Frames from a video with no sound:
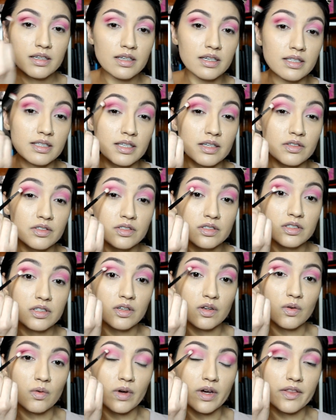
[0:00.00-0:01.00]
because I
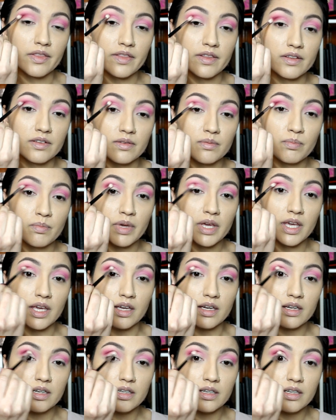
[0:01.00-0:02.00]
still want this
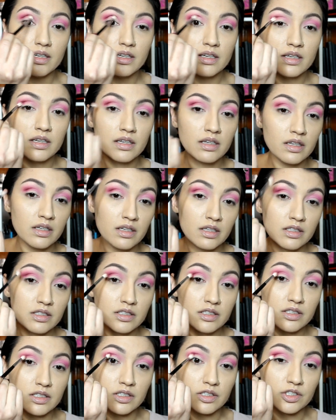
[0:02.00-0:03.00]
pink
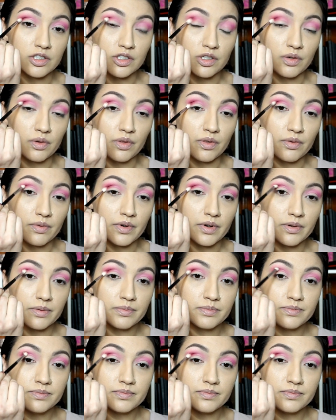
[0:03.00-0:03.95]
to show through.